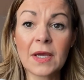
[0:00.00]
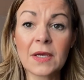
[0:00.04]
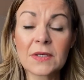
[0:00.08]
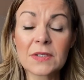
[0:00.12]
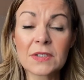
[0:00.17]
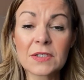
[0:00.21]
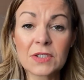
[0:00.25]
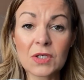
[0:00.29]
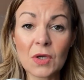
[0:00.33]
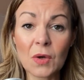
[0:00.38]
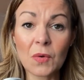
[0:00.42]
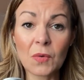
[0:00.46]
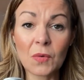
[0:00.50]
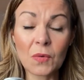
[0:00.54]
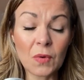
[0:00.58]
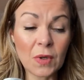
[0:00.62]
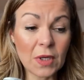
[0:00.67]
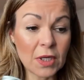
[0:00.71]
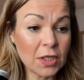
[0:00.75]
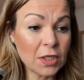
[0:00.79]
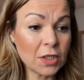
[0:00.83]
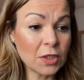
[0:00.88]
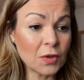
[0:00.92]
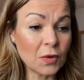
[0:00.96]
So,
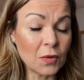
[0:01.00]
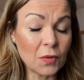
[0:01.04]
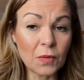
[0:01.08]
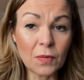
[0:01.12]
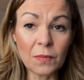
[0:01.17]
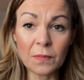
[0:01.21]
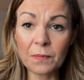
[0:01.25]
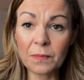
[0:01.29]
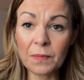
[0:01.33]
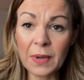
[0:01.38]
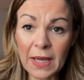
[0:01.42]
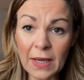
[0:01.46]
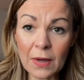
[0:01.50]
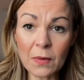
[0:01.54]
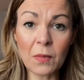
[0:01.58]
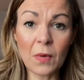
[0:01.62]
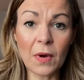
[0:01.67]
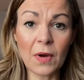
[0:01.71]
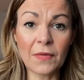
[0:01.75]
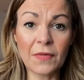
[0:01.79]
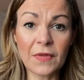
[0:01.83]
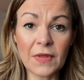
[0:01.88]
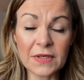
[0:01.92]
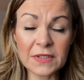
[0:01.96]
you know, pick
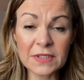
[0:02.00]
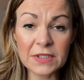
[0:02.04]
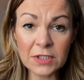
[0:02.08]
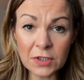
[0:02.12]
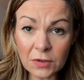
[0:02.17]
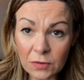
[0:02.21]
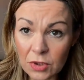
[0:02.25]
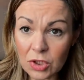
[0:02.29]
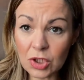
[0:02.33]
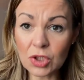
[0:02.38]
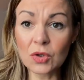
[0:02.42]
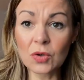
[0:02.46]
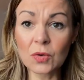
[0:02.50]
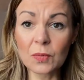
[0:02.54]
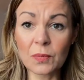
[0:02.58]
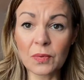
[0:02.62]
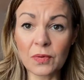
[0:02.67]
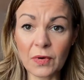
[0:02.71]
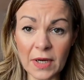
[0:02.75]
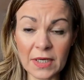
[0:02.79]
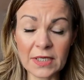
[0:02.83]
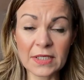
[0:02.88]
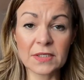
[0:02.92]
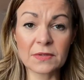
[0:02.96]
one that suits your
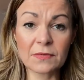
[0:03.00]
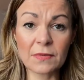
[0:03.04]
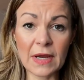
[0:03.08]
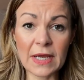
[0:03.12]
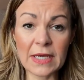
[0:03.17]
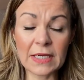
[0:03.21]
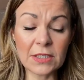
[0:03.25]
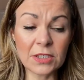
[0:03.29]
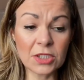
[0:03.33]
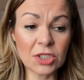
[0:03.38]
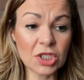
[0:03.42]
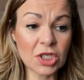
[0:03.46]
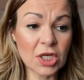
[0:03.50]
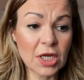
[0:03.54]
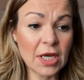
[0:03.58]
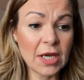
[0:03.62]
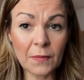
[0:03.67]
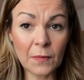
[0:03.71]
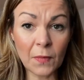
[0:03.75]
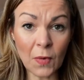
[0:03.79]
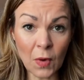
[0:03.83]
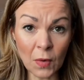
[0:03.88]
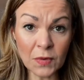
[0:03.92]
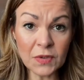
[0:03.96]
price range.
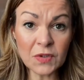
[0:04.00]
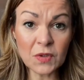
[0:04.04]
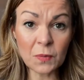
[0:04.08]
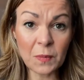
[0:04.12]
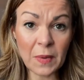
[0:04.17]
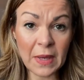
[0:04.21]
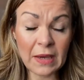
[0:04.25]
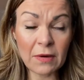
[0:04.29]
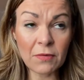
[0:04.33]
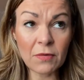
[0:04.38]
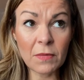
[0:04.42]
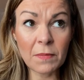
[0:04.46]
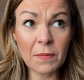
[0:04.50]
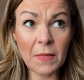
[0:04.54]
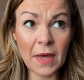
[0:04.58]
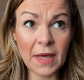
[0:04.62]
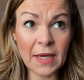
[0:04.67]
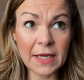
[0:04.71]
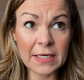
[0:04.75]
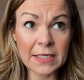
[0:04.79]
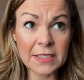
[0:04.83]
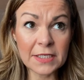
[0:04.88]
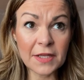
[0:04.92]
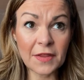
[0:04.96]
Also bear in
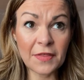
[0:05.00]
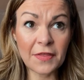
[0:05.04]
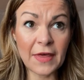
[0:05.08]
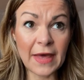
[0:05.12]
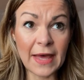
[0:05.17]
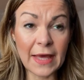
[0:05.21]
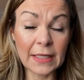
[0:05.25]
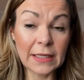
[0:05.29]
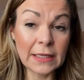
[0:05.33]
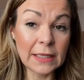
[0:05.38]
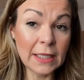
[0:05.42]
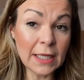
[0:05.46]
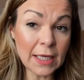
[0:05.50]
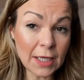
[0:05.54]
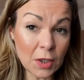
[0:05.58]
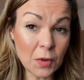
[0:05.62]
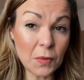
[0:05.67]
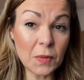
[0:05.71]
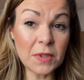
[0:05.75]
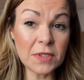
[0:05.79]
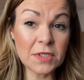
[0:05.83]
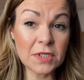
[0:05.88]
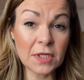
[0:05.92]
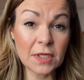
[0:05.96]
mind that
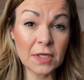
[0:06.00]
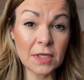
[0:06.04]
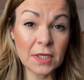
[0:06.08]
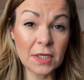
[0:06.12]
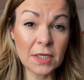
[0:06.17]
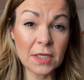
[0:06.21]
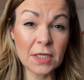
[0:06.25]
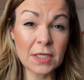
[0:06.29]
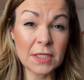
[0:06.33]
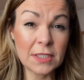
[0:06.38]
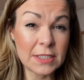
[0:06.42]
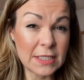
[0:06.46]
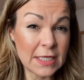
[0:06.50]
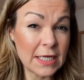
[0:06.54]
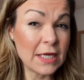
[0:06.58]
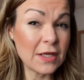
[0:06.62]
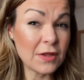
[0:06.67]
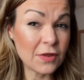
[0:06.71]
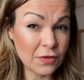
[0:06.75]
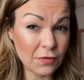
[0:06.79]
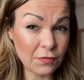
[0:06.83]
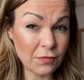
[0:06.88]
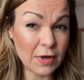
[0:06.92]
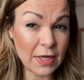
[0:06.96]
liquid
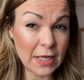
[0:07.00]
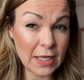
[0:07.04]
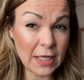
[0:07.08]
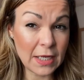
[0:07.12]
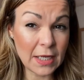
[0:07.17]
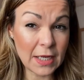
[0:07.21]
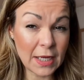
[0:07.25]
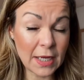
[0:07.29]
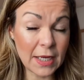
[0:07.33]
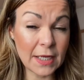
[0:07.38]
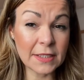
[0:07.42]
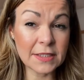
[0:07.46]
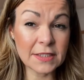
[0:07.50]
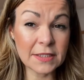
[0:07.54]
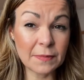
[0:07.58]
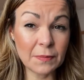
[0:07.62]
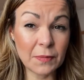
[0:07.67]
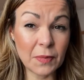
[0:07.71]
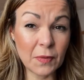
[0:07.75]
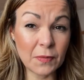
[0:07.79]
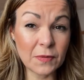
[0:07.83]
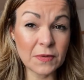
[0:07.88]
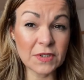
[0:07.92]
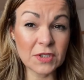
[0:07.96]
D3 is
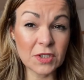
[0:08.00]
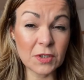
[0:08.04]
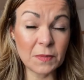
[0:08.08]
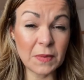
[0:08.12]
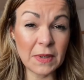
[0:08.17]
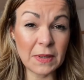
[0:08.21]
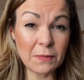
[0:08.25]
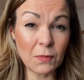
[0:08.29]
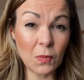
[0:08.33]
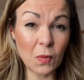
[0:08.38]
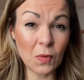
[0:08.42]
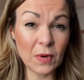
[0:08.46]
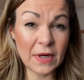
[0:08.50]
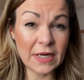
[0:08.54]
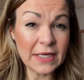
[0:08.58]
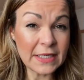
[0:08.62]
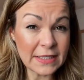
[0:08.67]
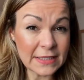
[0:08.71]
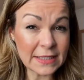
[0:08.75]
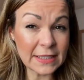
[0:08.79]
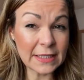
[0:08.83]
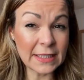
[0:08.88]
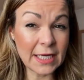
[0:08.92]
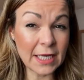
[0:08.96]
supposed to be more
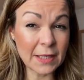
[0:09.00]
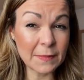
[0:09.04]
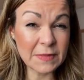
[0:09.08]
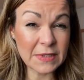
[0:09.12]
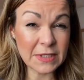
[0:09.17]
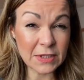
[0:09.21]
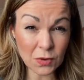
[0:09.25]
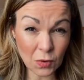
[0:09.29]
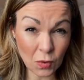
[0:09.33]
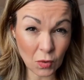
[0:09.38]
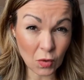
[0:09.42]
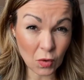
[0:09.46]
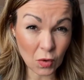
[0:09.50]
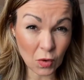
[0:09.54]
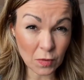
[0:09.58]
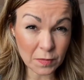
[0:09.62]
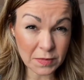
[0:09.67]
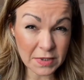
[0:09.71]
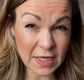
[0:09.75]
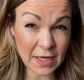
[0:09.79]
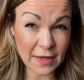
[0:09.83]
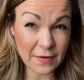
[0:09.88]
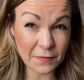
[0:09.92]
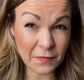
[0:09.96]
easily
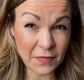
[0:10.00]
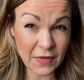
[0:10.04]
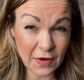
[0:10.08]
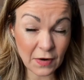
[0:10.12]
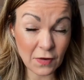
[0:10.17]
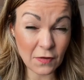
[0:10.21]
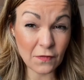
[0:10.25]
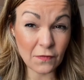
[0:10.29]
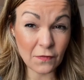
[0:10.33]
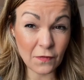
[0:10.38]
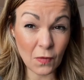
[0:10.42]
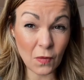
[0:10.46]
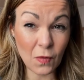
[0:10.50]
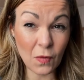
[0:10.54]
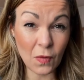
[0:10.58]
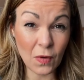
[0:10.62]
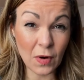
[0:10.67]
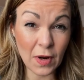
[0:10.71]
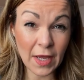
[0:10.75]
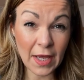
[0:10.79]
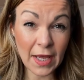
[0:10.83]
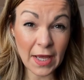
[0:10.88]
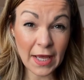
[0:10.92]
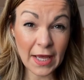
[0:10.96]
absorbed, and
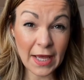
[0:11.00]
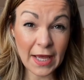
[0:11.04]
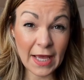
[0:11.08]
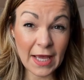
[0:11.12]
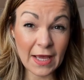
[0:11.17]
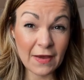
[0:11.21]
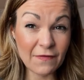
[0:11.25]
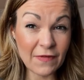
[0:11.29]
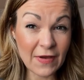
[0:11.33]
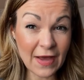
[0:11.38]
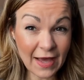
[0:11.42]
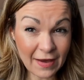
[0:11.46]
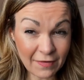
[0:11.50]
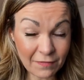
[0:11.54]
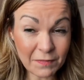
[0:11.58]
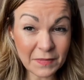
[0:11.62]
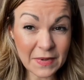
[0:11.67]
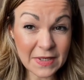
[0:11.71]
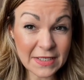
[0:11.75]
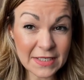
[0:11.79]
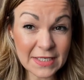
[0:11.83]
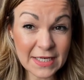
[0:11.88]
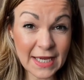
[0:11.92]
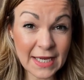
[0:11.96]
therefore if you haven't
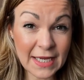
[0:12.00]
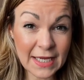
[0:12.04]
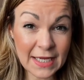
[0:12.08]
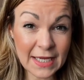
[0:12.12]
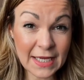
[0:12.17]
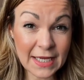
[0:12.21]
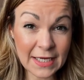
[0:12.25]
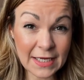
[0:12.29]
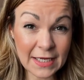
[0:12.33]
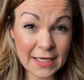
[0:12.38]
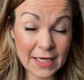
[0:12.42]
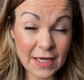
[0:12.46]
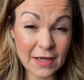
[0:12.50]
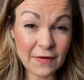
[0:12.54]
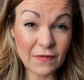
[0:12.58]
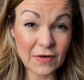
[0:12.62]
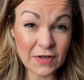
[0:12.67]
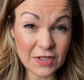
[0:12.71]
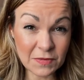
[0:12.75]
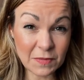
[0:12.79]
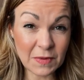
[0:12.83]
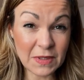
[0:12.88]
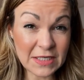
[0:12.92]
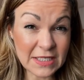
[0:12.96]
been taking
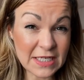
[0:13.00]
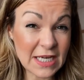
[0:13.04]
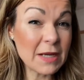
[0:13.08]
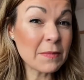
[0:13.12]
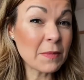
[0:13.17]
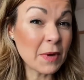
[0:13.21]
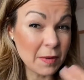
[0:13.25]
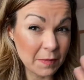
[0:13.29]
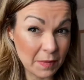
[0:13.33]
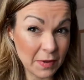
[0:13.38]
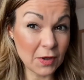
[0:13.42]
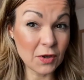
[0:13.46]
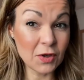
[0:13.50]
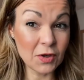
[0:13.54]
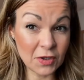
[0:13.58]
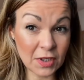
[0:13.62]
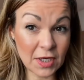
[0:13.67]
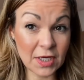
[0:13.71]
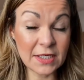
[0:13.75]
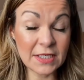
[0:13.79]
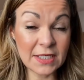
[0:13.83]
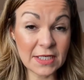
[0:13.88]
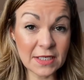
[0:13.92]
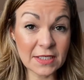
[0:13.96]
vitamin D, it might be a good
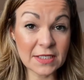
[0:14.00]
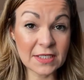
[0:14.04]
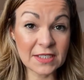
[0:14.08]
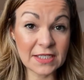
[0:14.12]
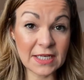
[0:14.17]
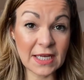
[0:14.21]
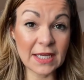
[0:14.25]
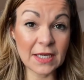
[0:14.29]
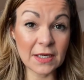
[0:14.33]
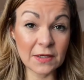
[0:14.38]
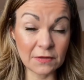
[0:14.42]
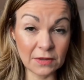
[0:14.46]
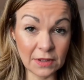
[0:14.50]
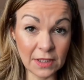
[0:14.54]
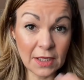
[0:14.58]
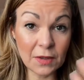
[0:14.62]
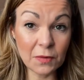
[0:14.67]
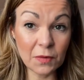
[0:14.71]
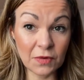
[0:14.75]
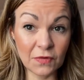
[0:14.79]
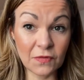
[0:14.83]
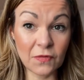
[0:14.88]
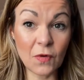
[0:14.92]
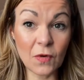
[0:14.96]
idea to take it in
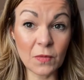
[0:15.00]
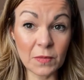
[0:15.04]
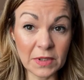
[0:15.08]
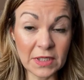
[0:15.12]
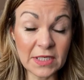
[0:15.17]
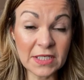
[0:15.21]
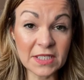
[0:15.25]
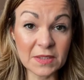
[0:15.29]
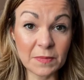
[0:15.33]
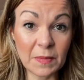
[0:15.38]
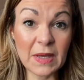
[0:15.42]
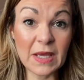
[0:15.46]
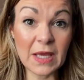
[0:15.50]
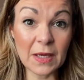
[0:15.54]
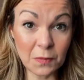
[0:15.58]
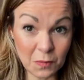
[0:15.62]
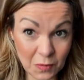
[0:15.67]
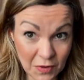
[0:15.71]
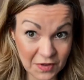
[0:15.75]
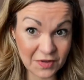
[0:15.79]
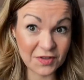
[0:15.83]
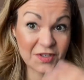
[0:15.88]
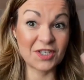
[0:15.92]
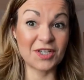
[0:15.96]
liquid form at least to begin
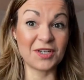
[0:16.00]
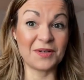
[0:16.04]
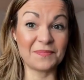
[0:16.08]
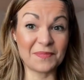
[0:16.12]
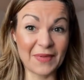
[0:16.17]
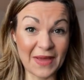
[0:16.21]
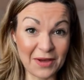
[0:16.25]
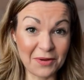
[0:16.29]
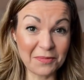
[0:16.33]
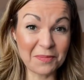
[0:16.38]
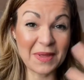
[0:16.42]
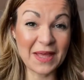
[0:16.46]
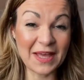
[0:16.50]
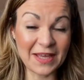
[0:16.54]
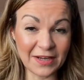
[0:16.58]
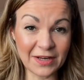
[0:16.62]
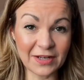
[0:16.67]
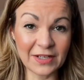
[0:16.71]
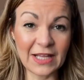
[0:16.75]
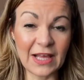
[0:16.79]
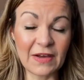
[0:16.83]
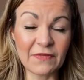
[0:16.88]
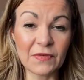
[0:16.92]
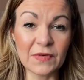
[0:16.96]
with to help get
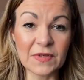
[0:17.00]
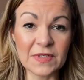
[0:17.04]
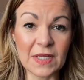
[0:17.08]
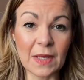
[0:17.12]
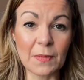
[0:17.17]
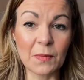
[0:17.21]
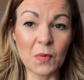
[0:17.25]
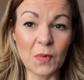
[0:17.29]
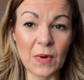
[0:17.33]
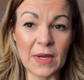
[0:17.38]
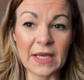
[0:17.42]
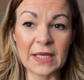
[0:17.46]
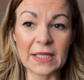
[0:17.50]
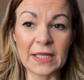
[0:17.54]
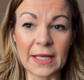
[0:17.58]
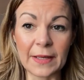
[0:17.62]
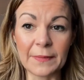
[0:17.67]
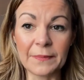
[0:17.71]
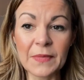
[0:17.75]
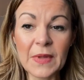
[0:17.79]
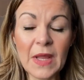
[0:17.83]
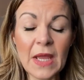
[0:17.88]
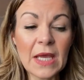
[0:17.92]
your levels up quickly.